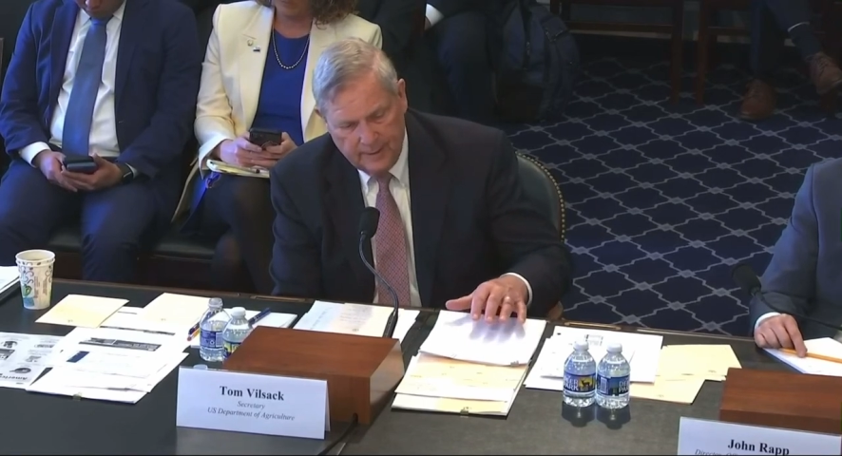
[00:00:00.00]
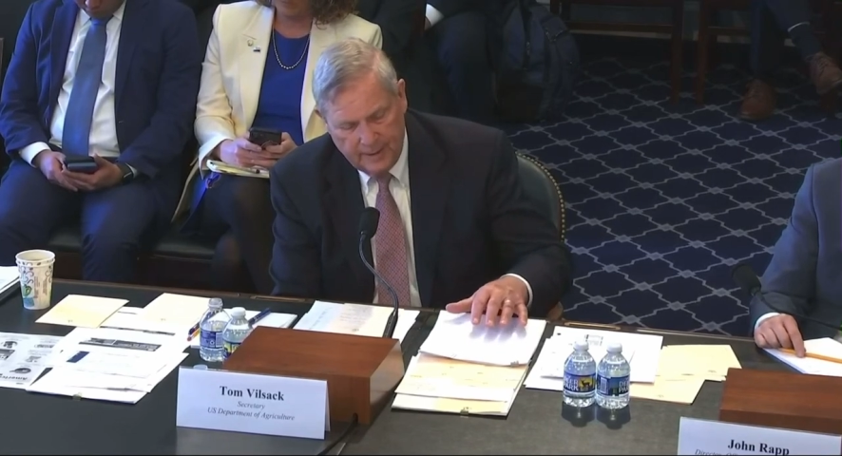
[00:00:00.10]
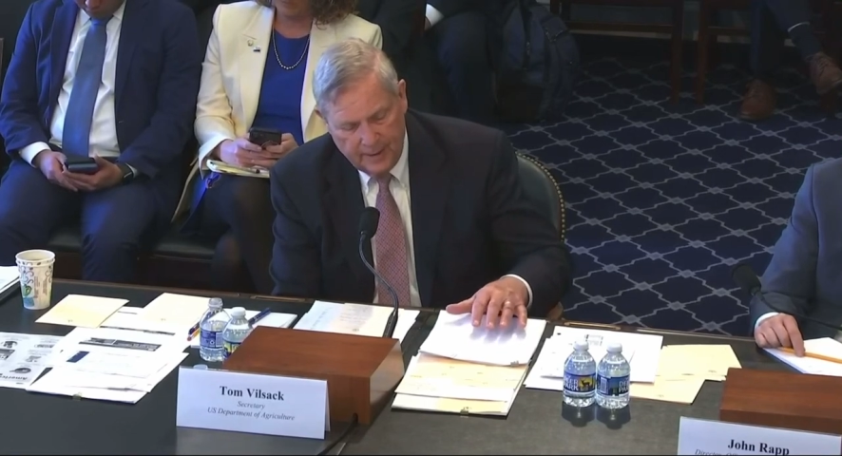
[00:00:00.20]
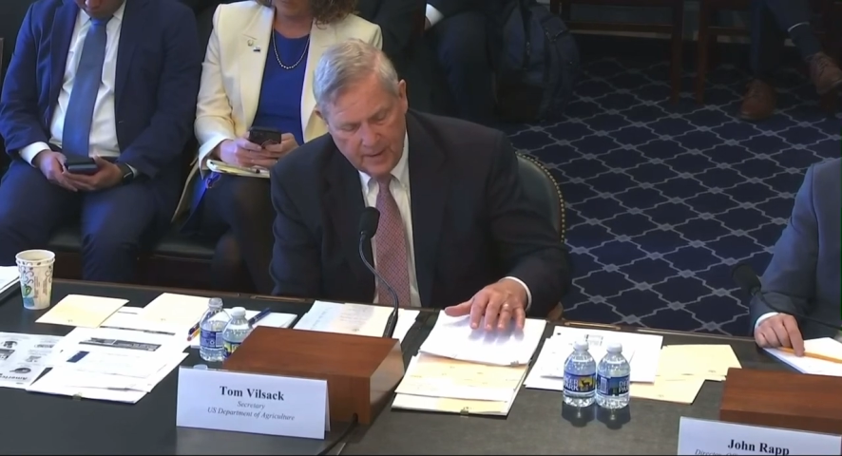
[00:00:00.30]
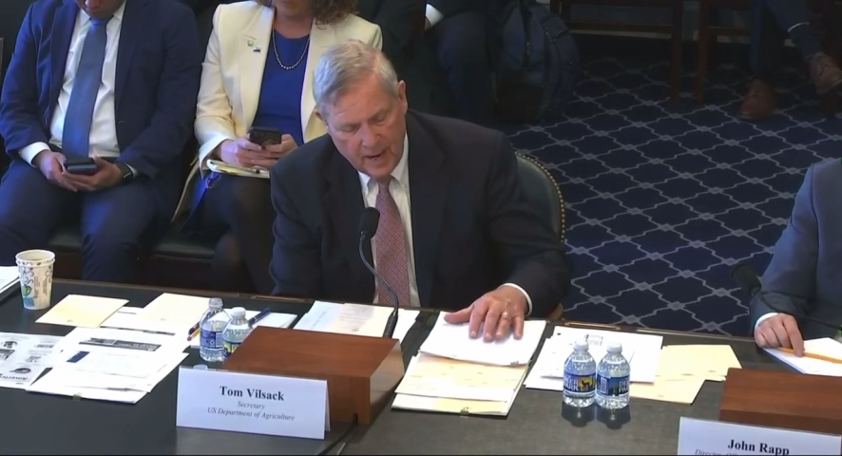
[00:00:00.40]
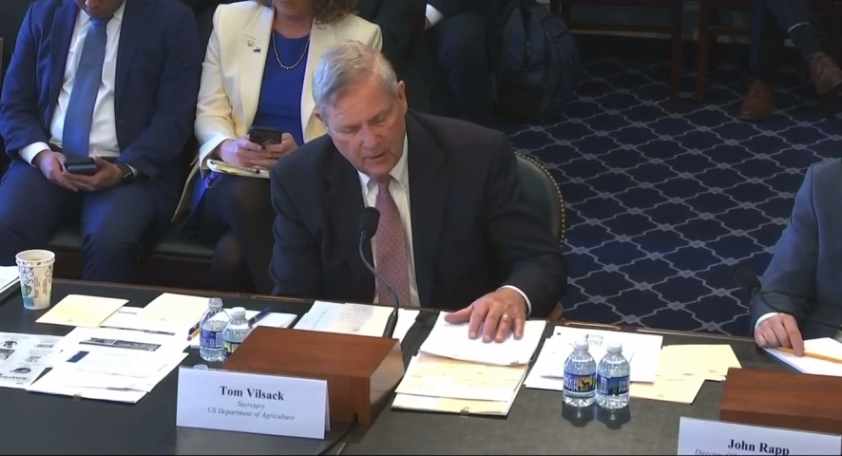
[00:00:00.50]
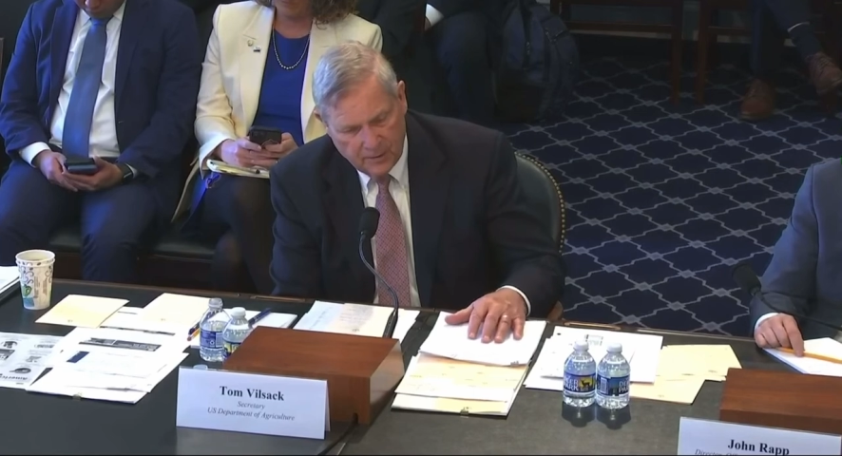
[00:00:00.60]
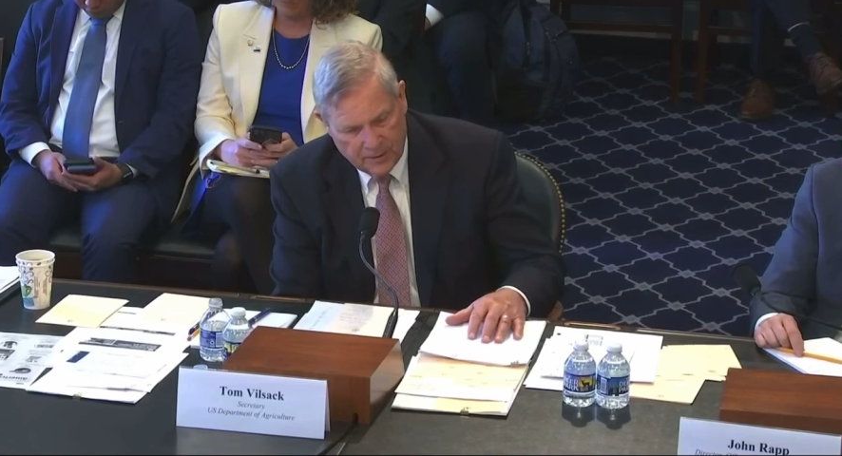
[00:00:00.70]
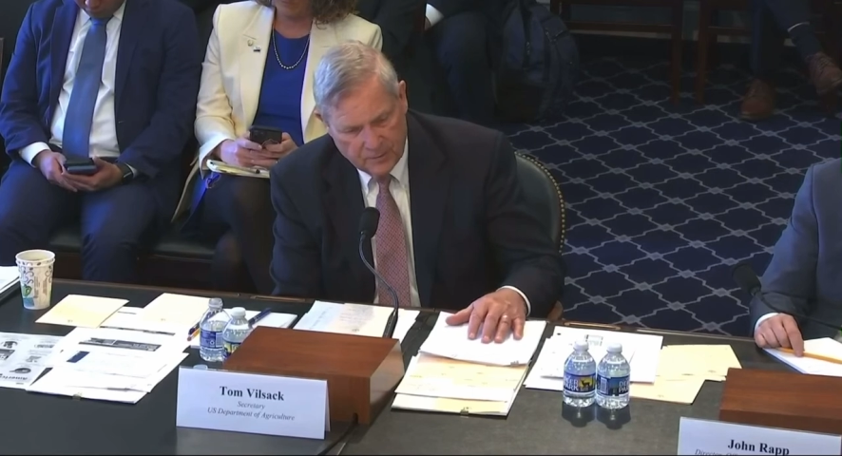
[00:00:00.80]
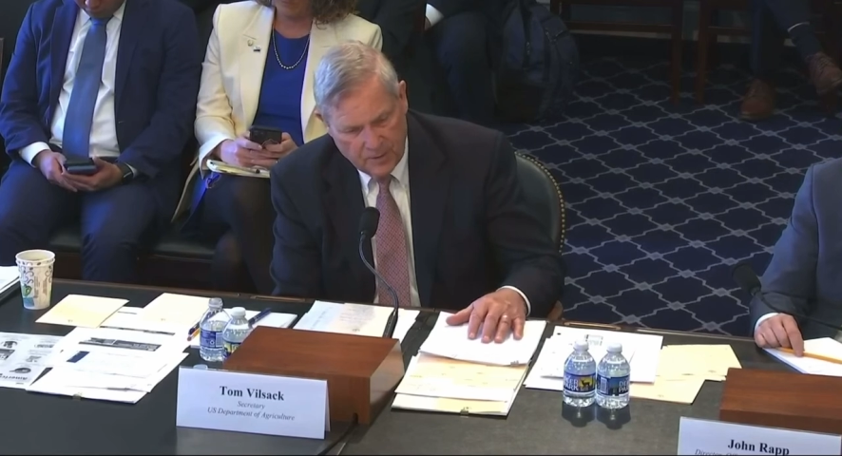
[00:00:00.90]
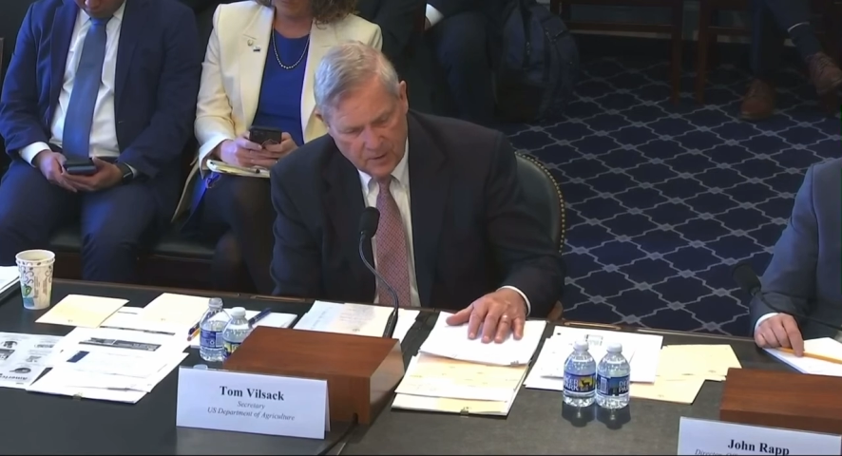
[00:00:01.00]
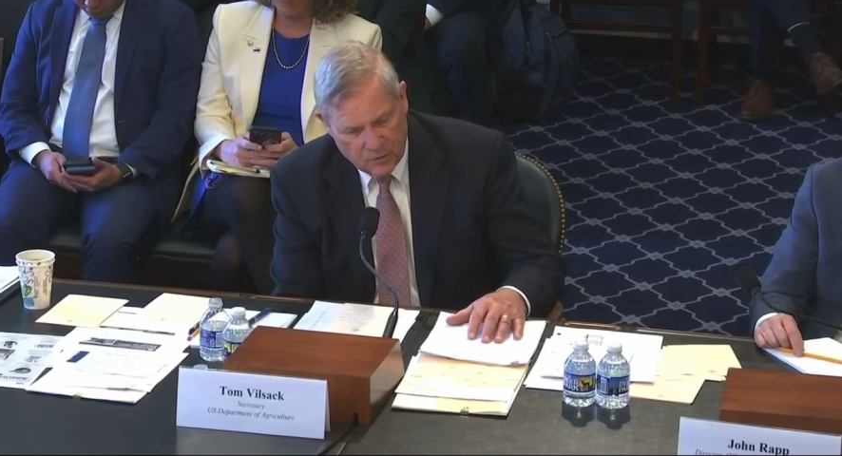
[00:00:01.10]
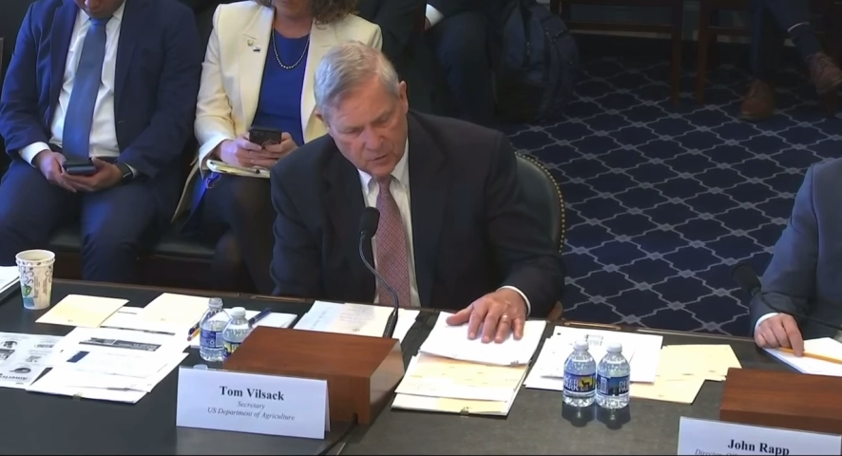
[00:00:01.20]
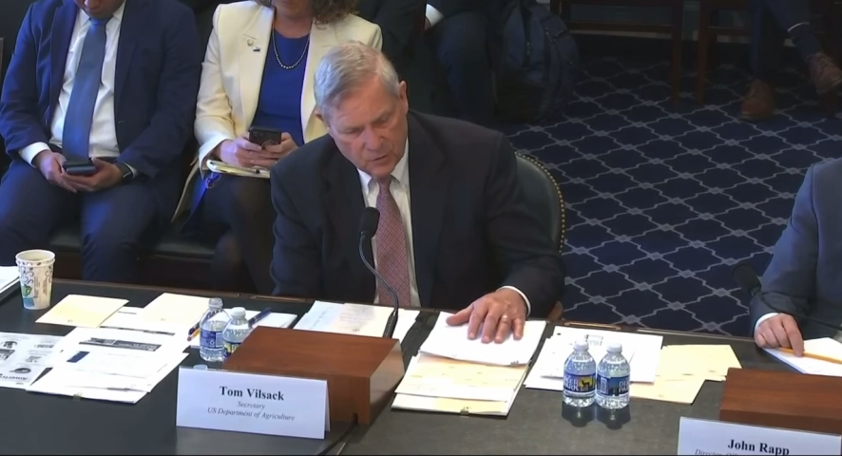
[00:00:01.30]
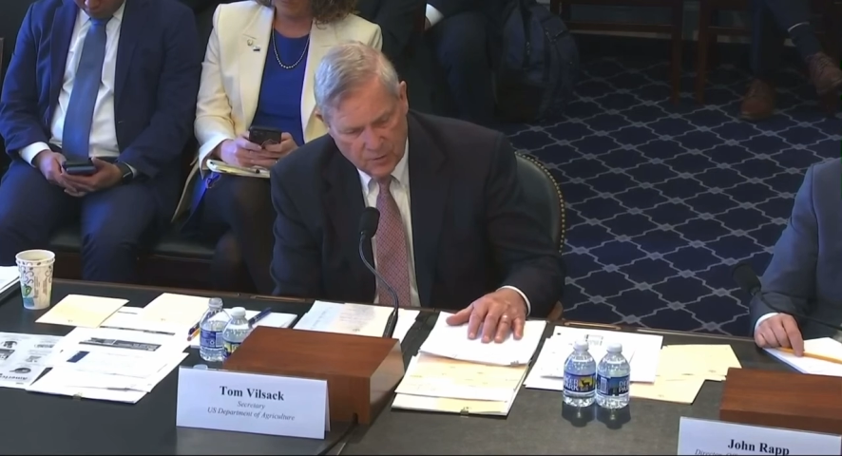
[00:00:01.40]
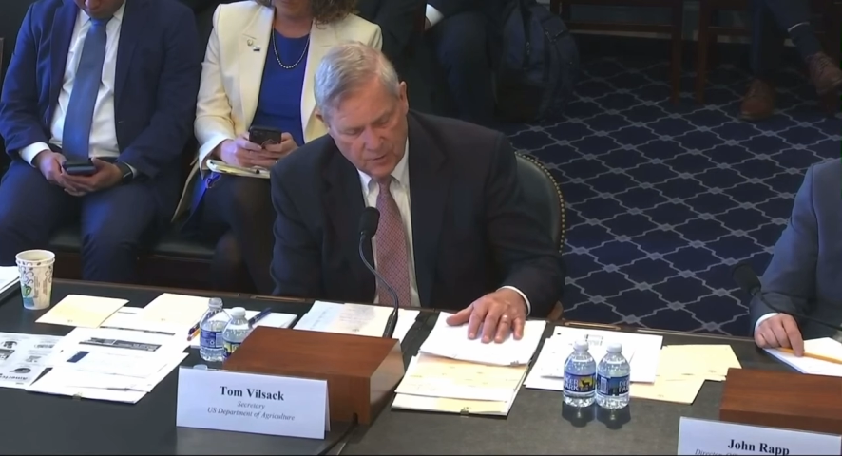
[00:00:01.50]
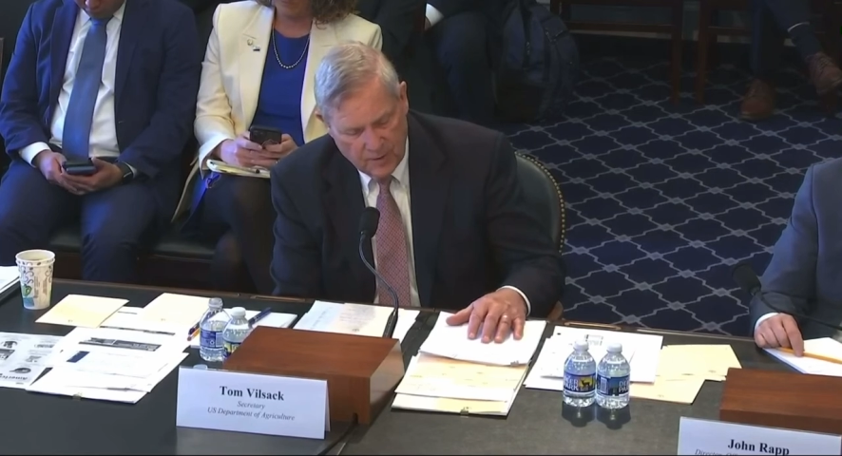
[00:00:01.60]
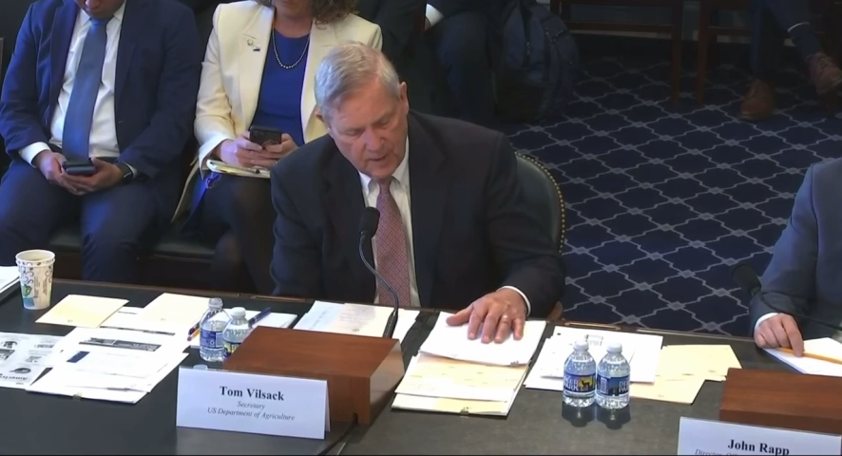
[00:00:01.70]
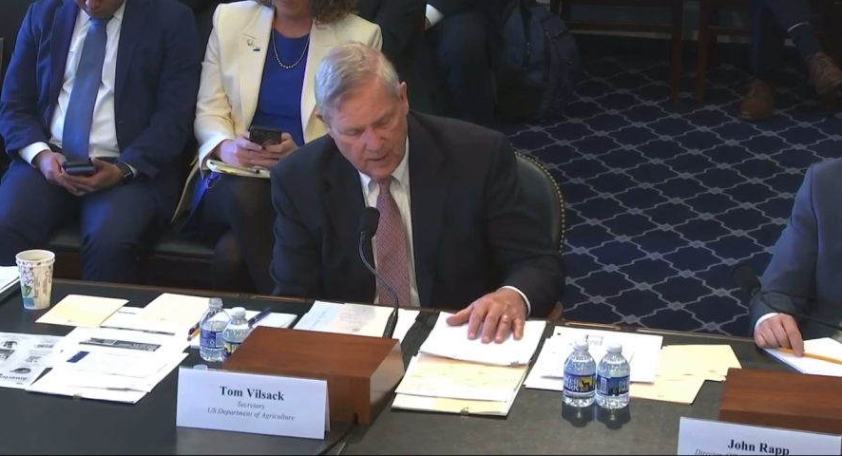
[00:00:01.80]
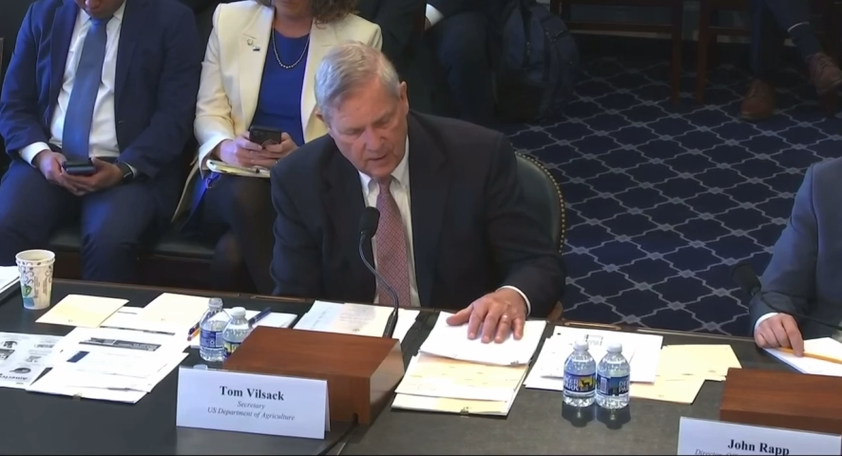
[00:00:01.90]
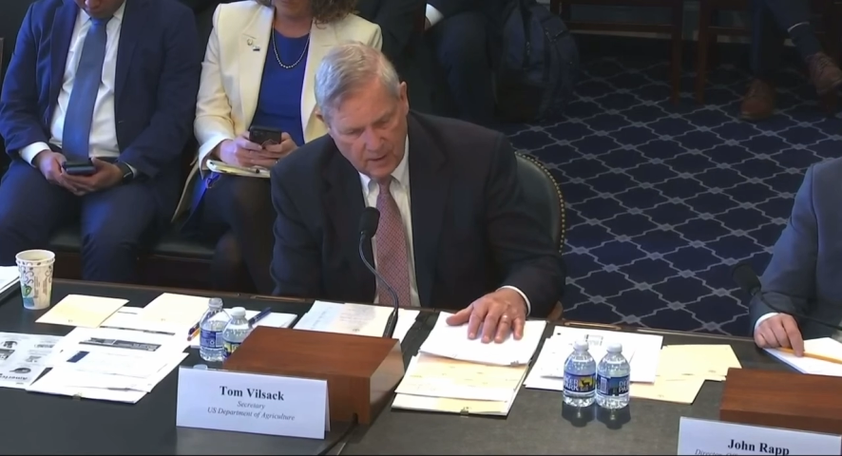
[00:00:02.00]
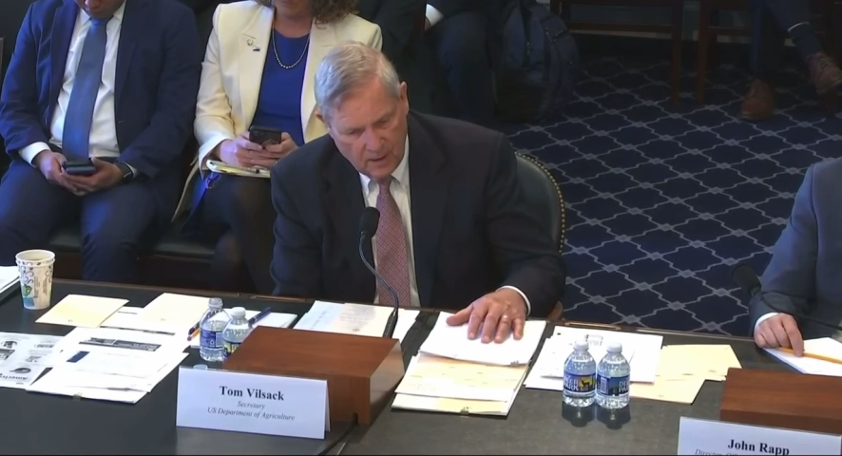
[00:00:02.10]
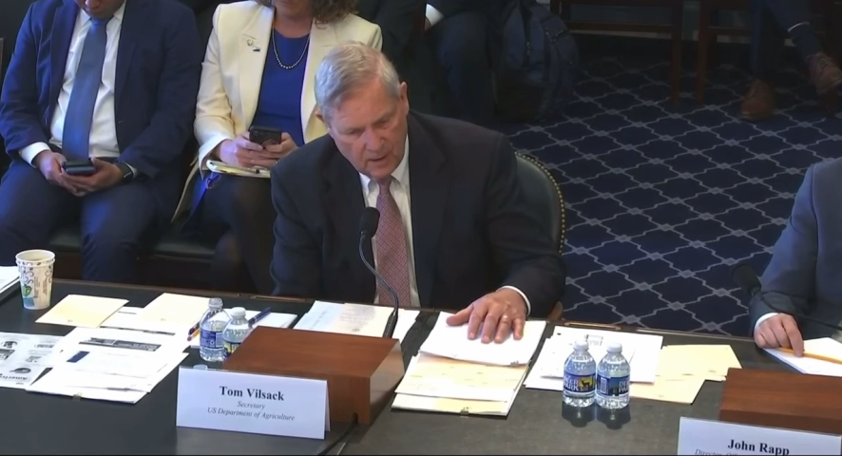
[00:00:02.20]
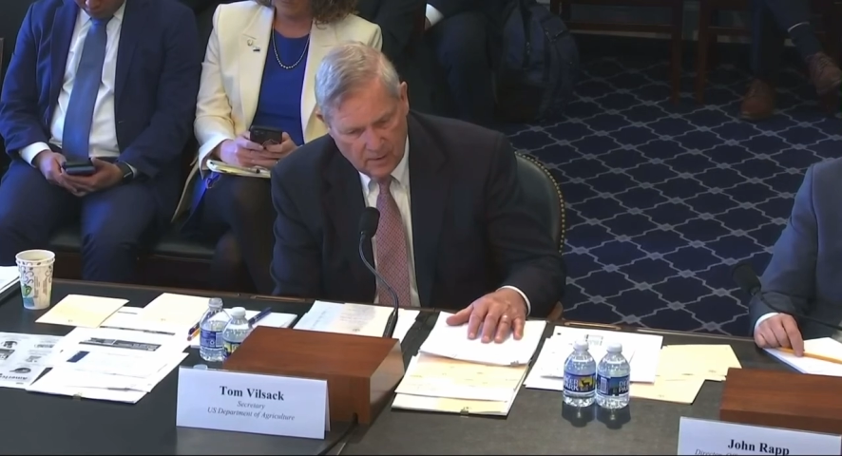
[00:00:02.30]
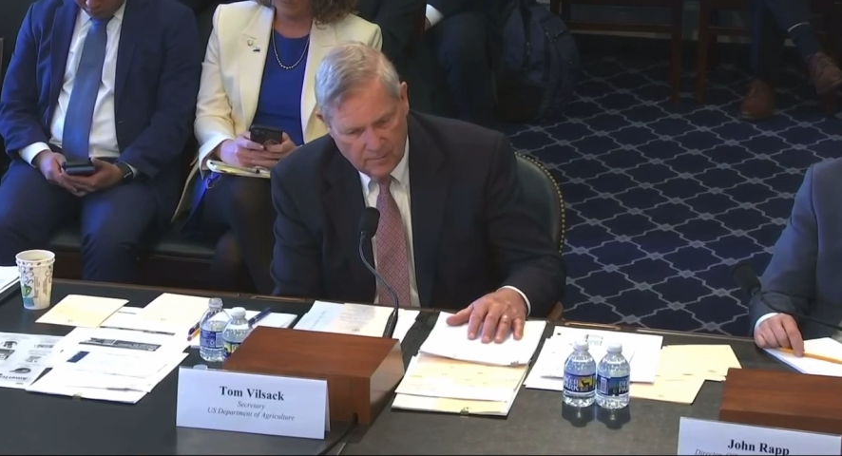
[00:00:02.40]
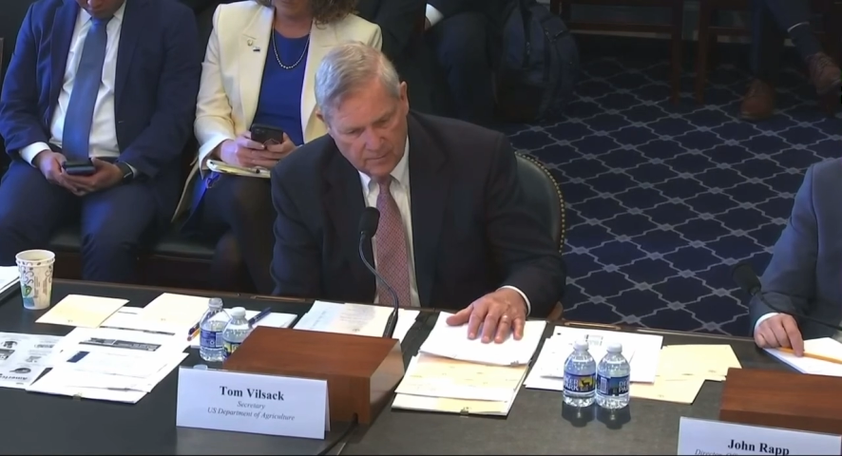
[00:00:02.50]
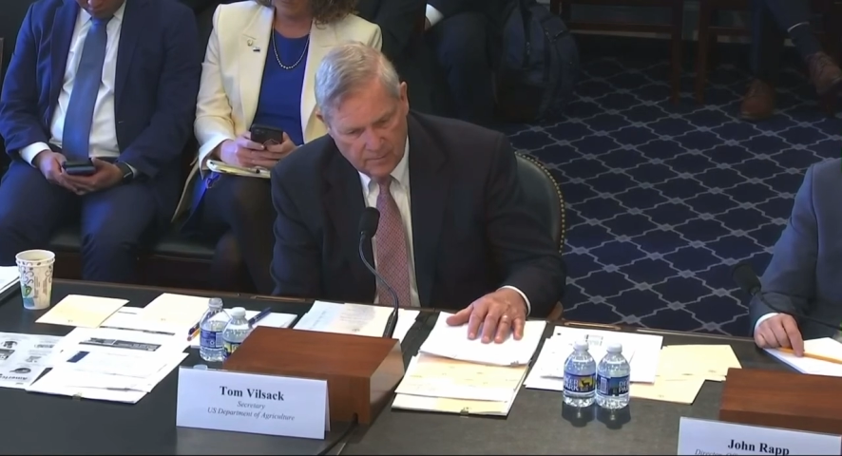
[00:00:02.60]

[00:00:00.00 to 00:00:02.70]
And now is making sure that uh,